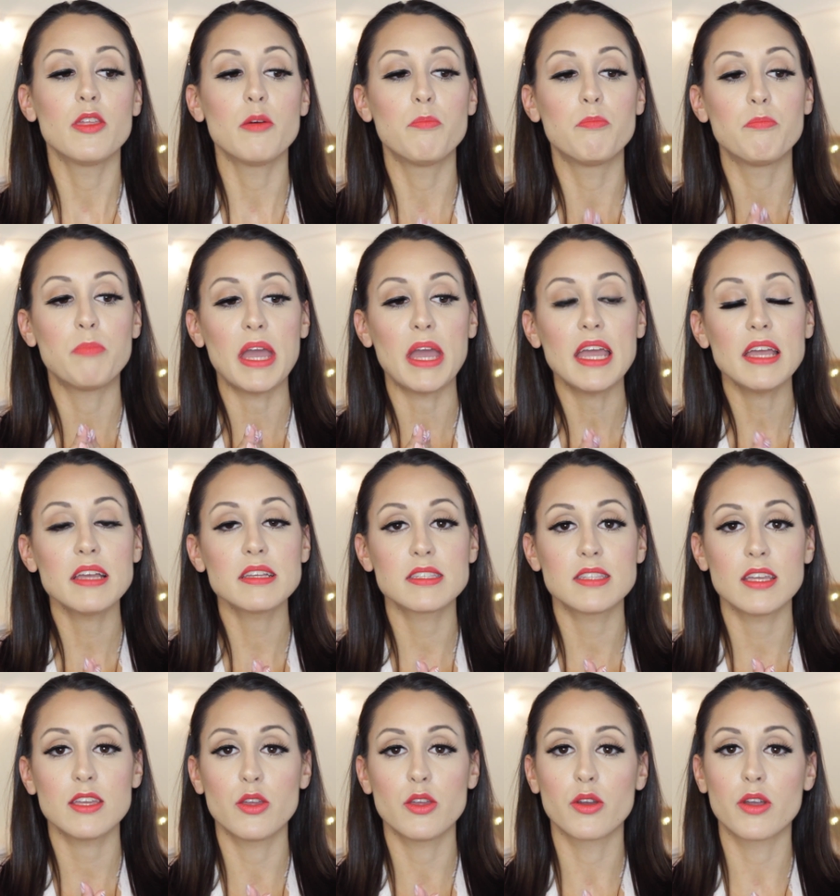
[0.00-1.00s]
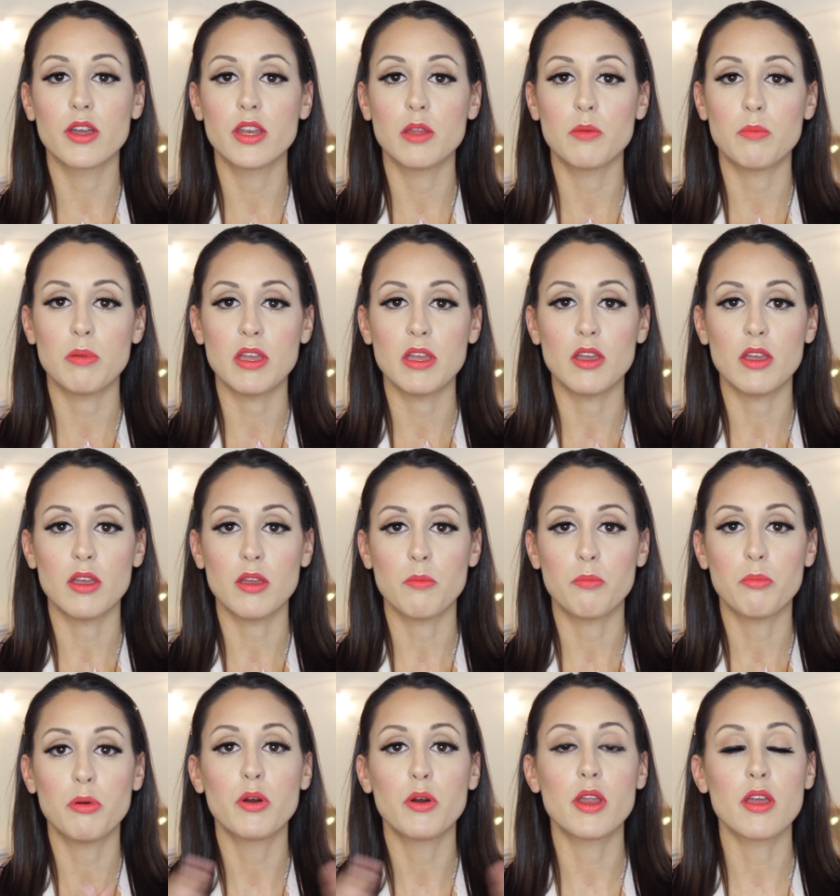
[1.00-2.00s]
the base that you're gonna
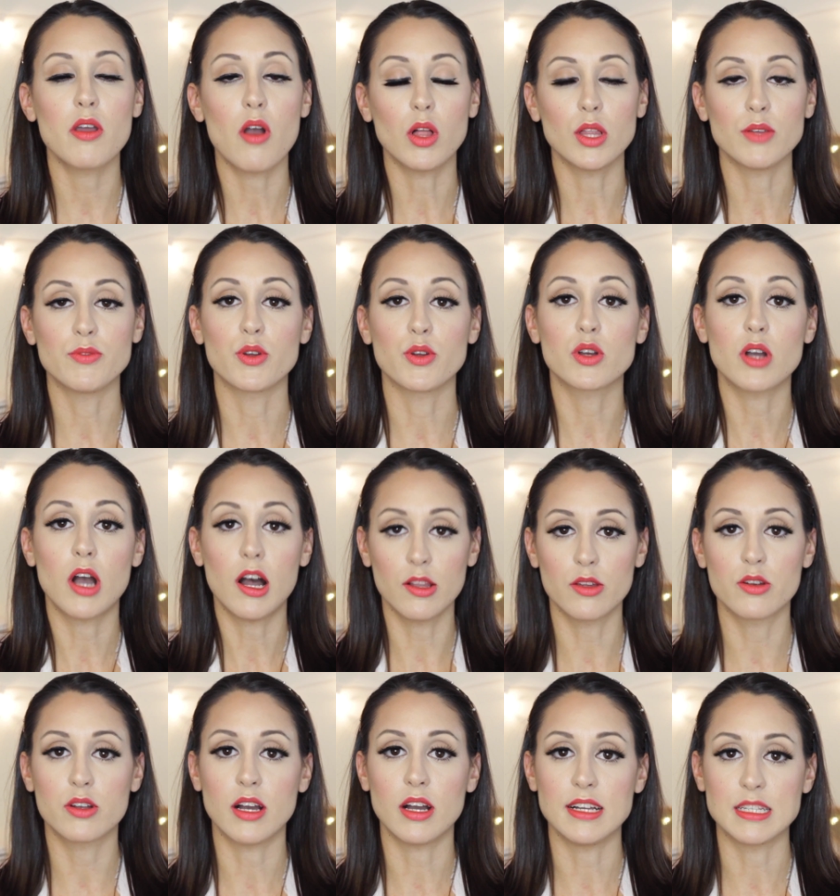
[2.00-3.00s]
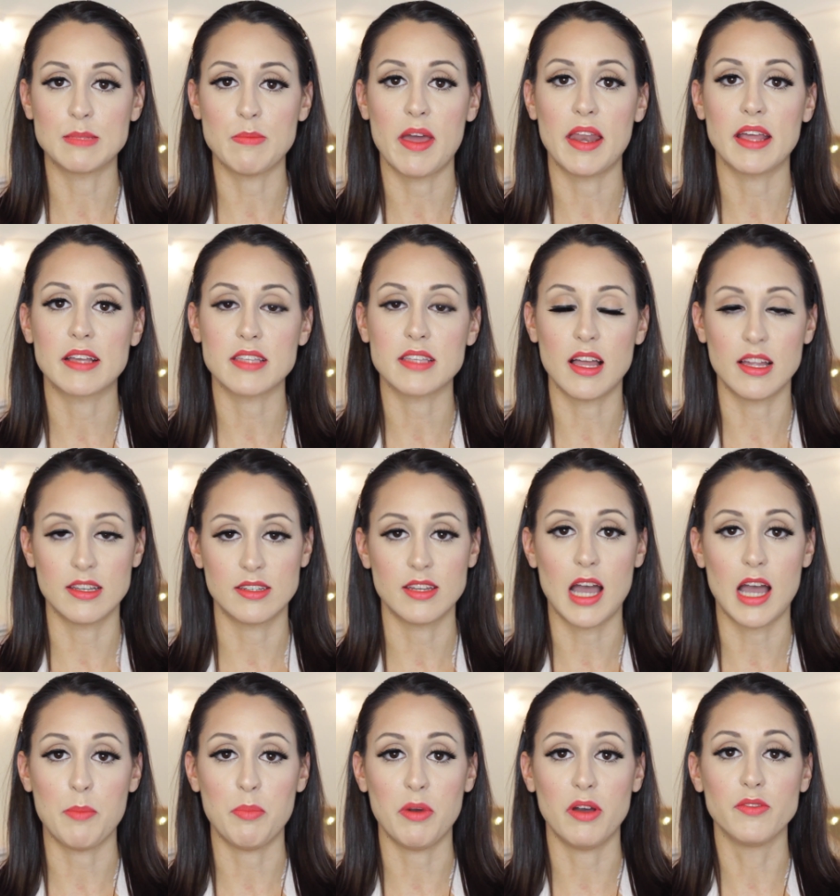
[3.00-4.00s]
be putting all of your color cosmetics on
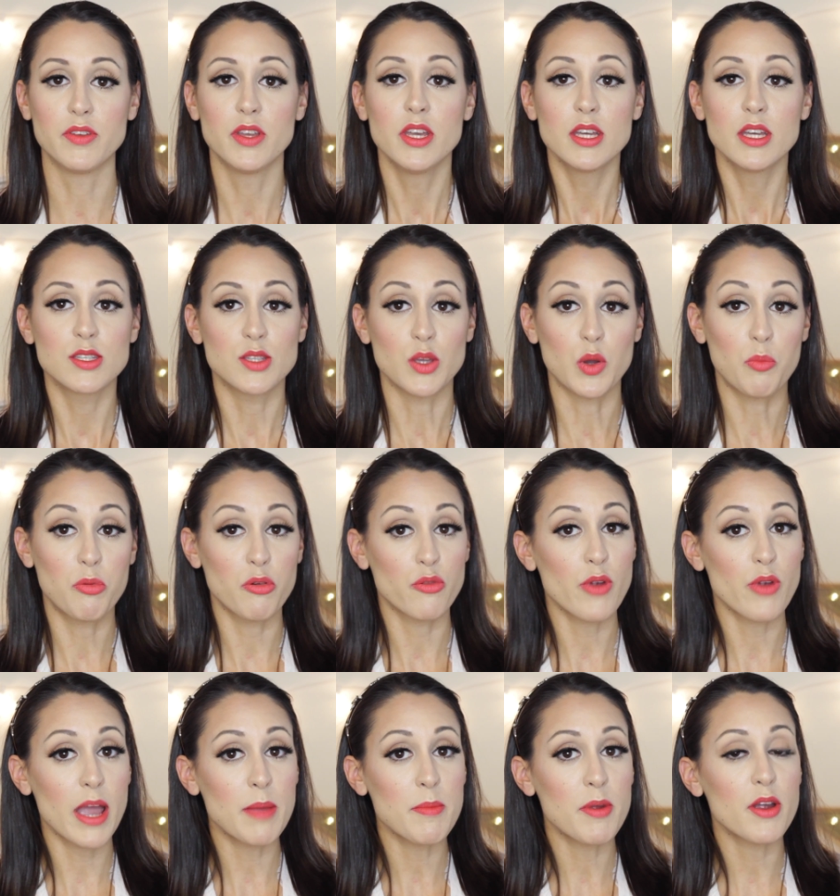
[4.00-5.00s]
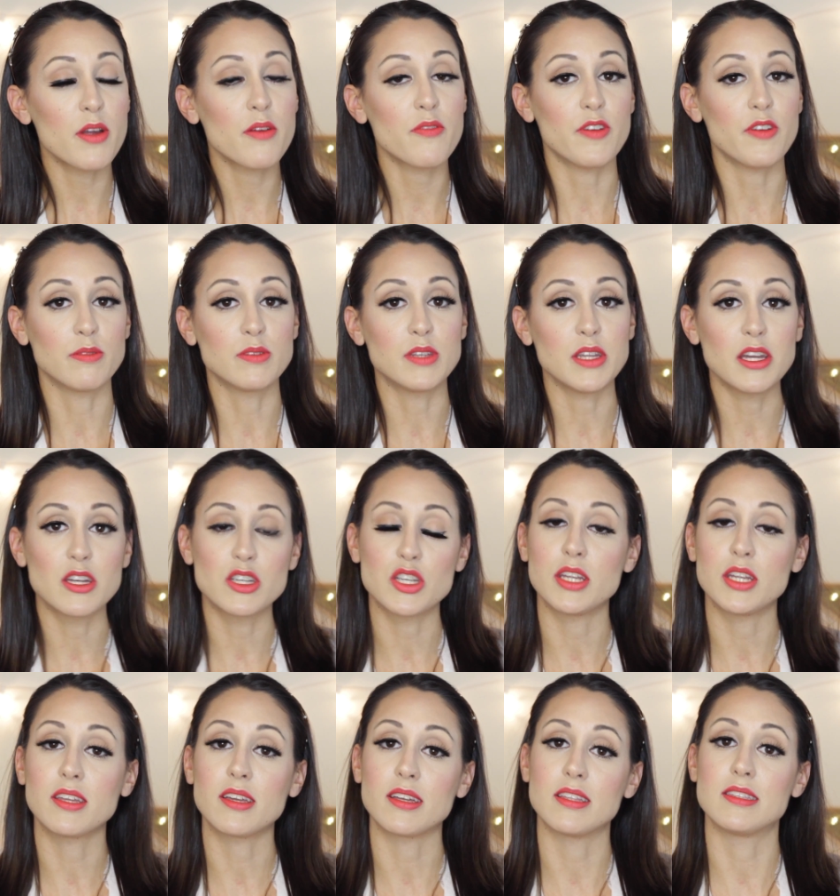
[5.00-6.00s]
top of. So primer,
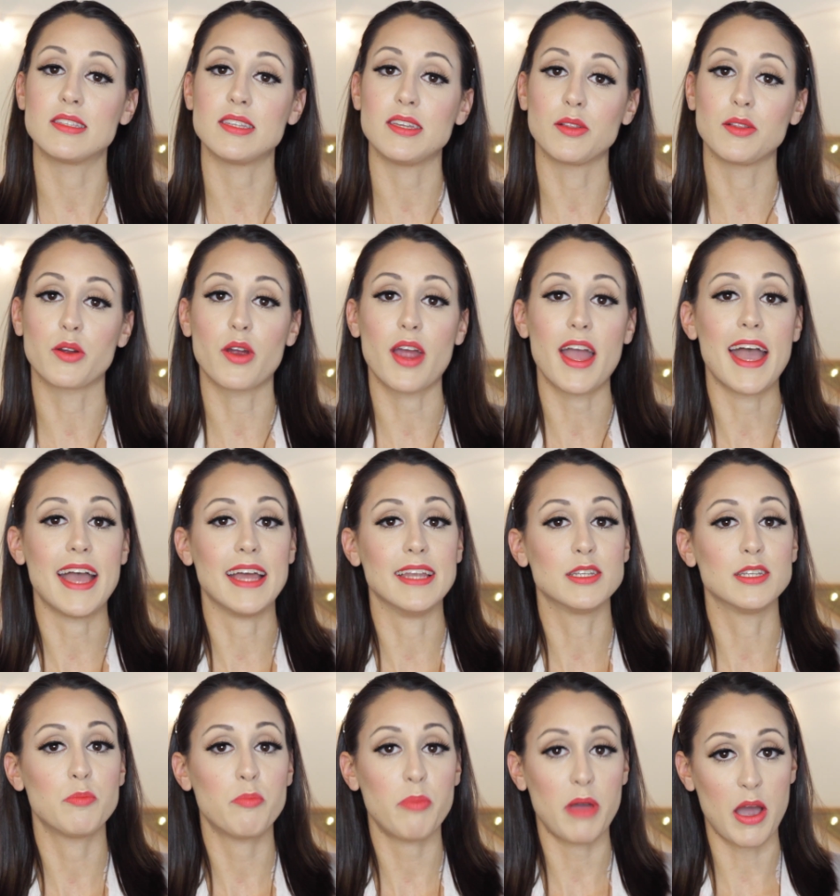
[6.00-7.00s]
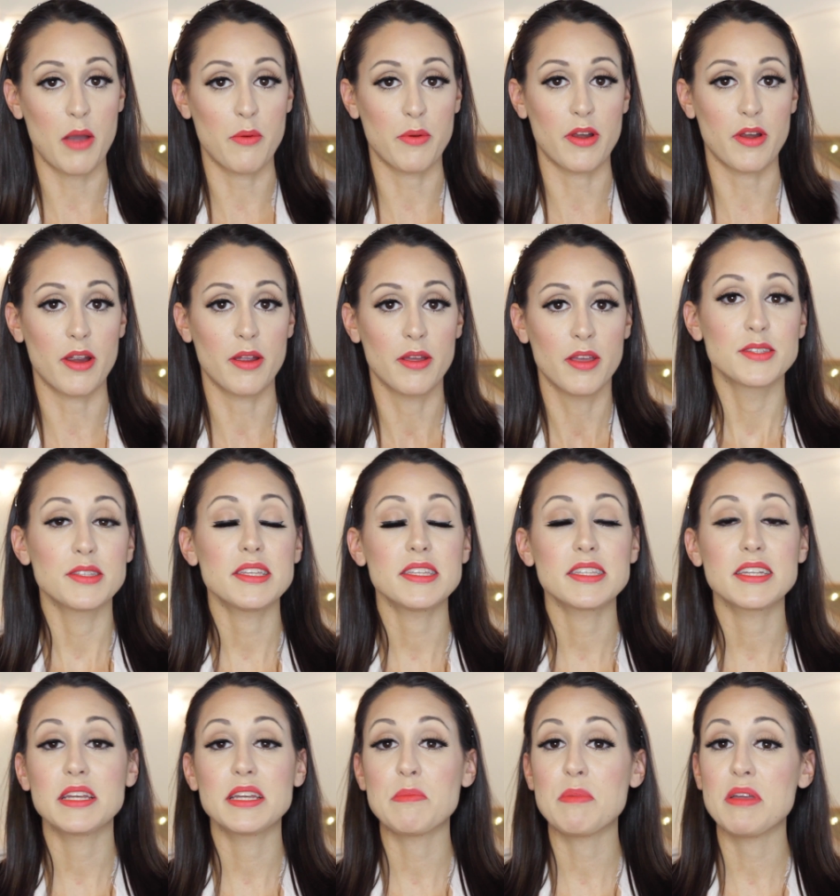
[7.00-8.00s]
foundation, concealer, and powder. So this
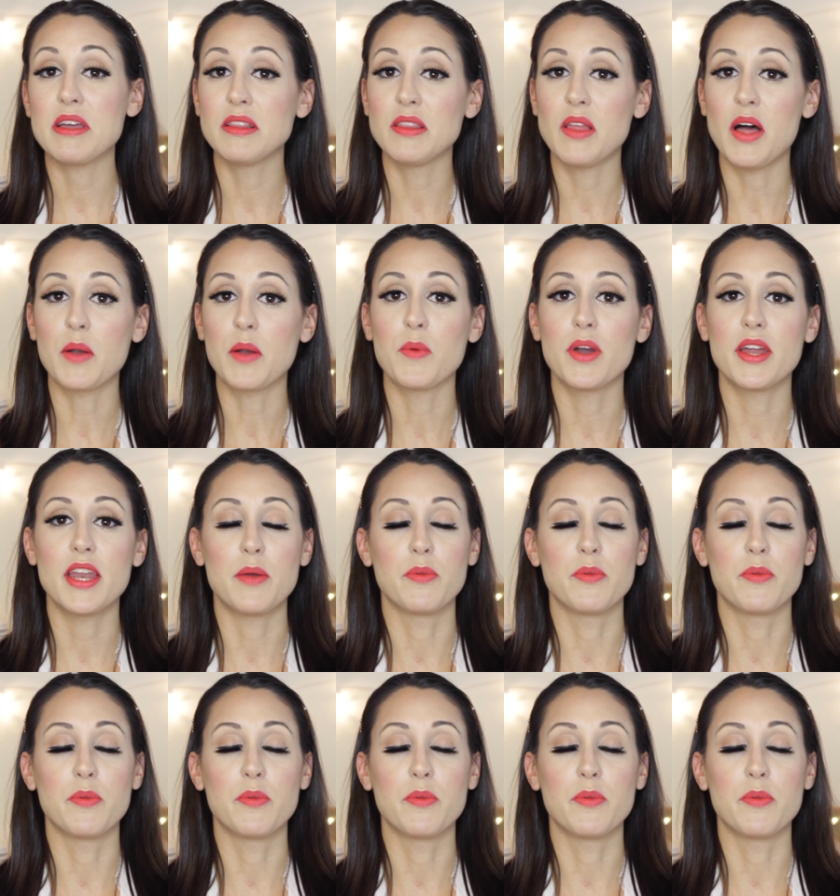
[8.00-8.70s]
is gonna be a long one